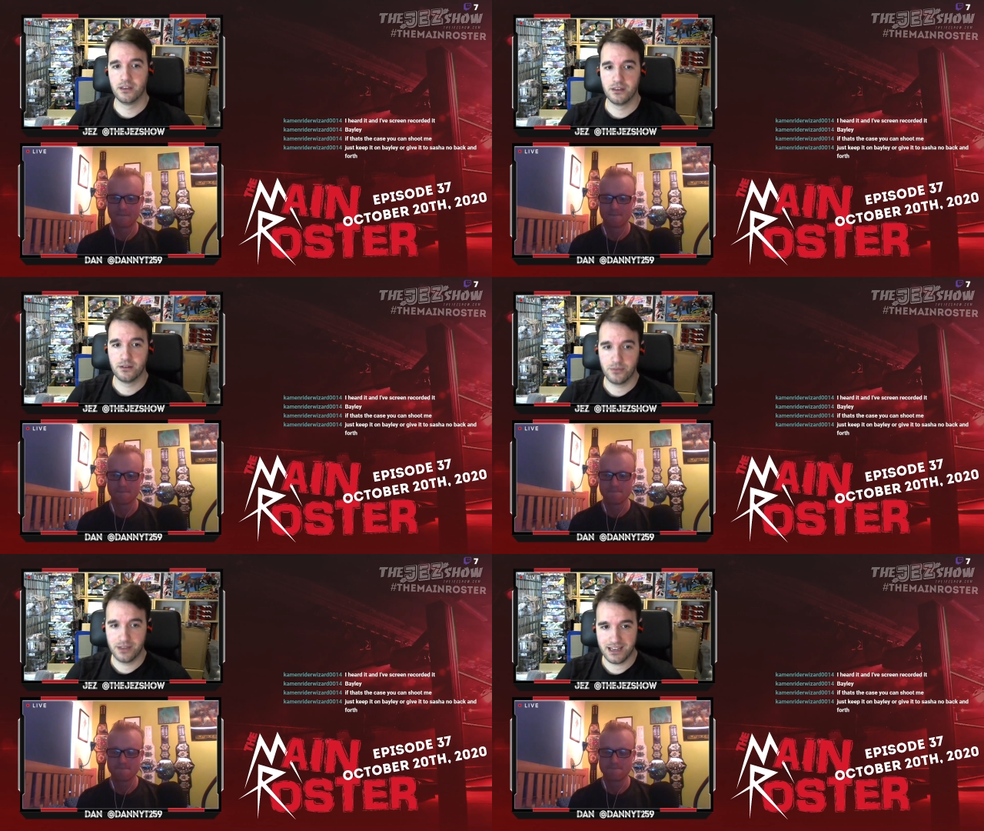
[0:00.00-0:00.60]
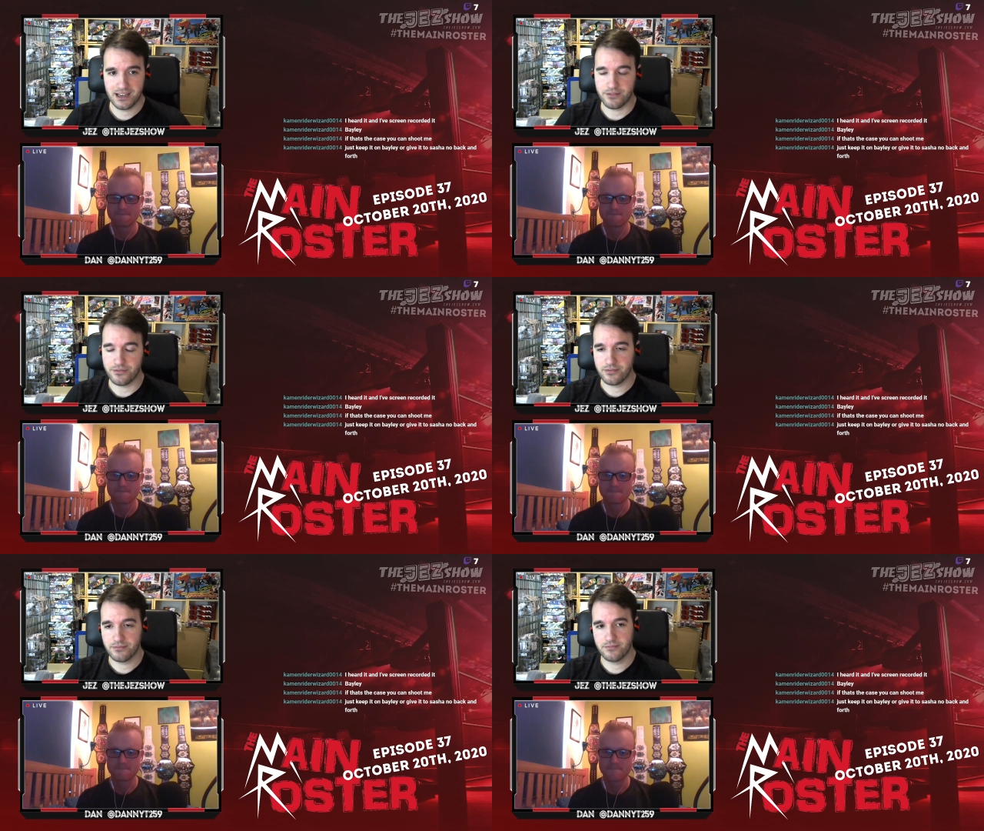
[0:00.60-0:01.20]
We have.
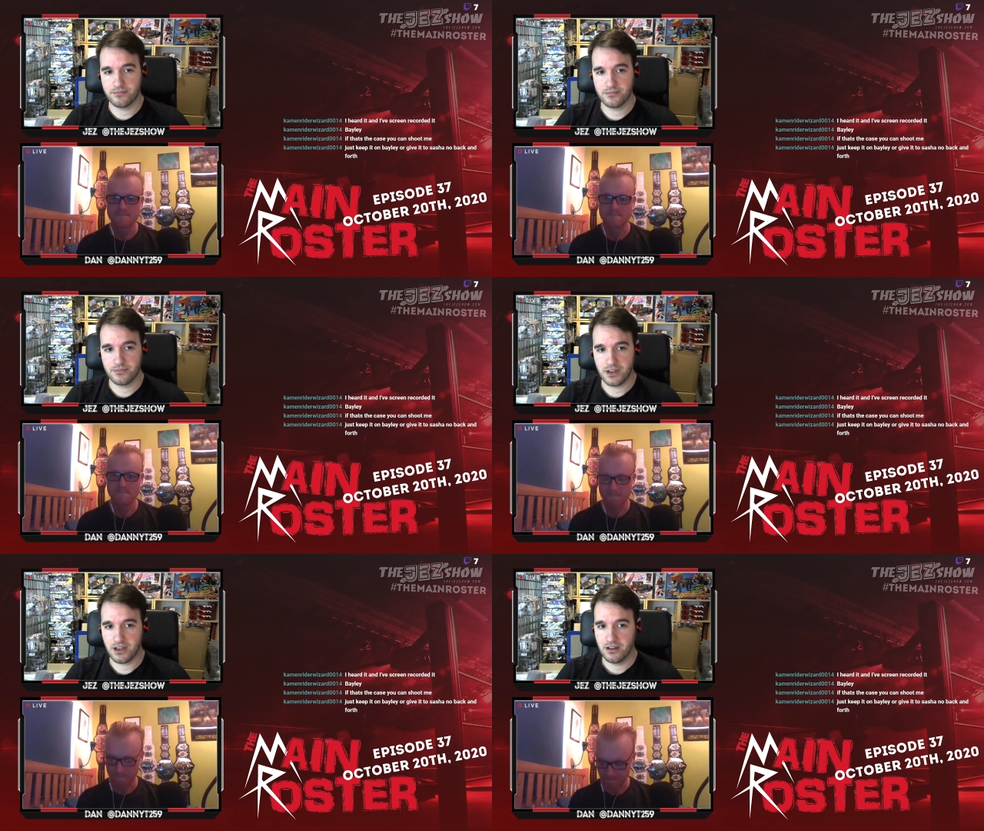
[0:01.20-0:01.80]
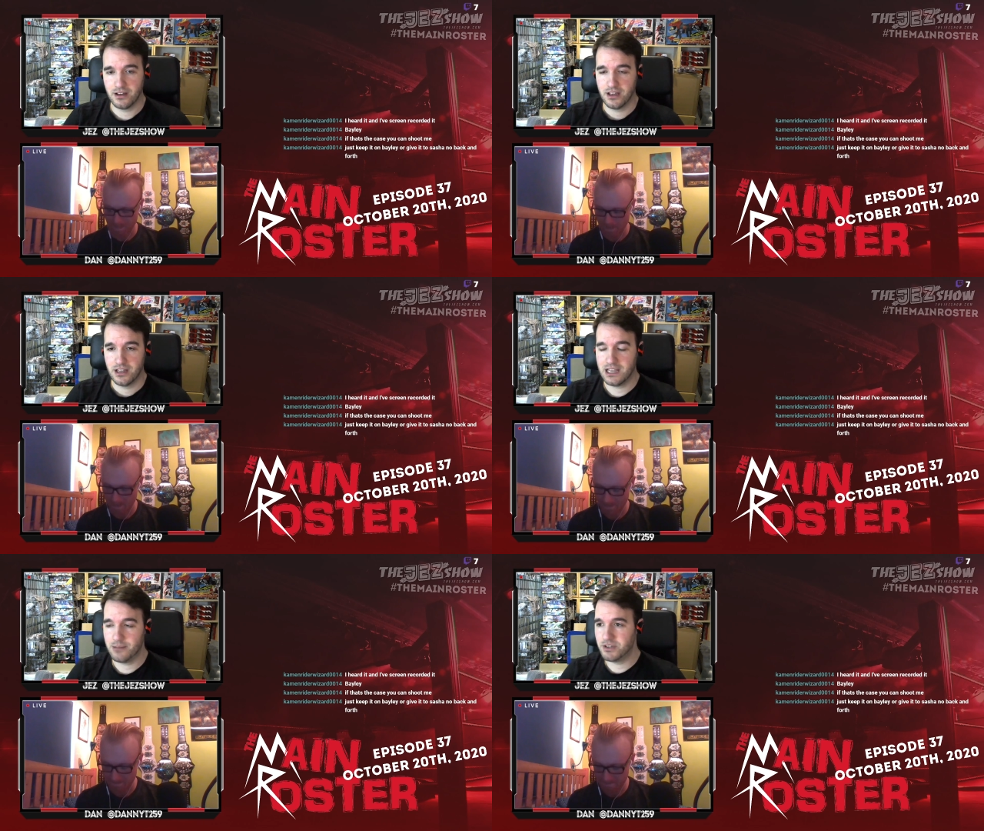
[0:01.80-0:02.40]

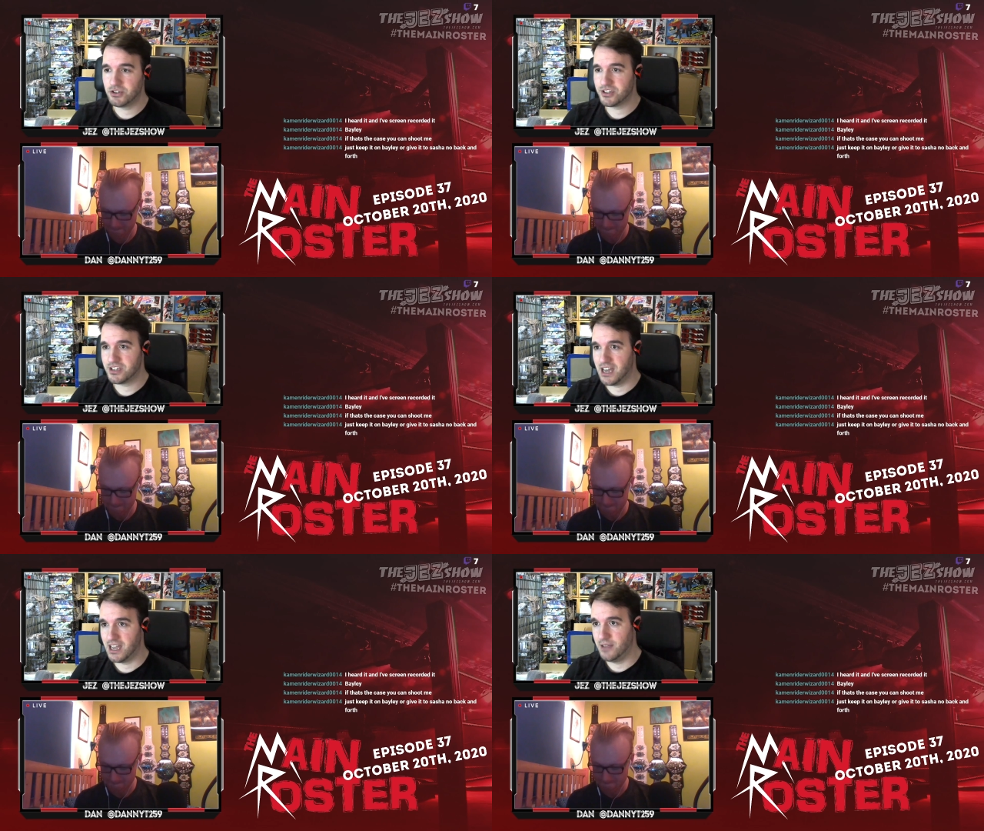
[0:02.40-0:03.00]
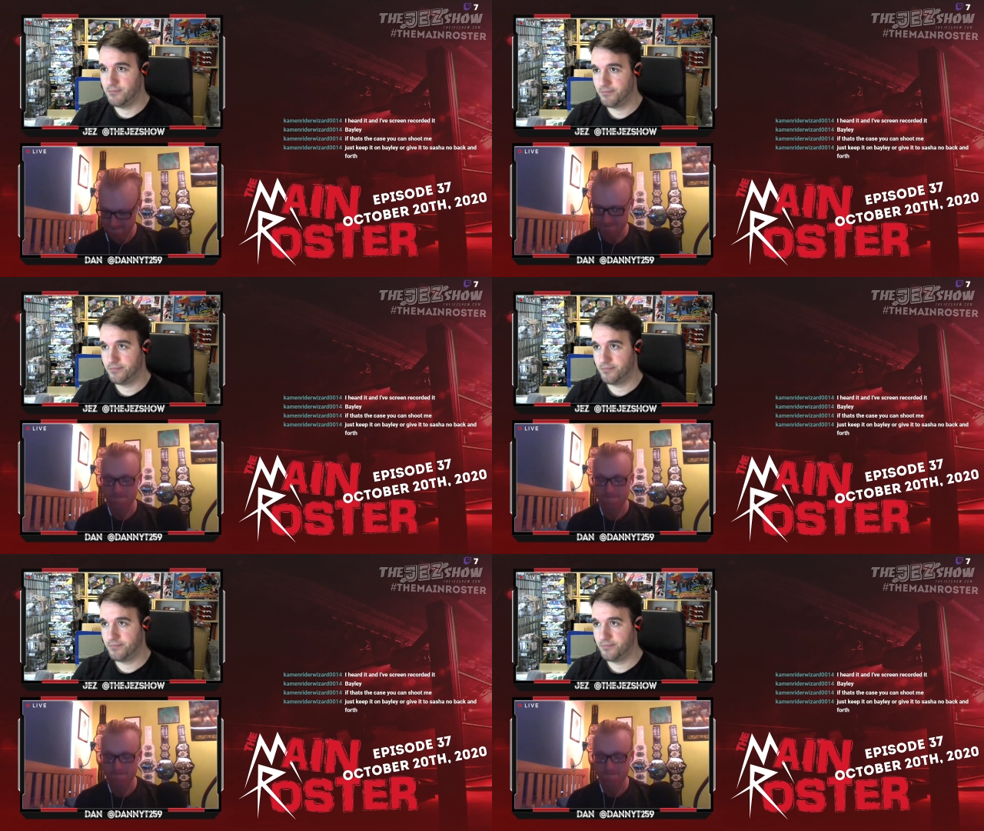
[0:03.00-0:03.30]
Let me just say,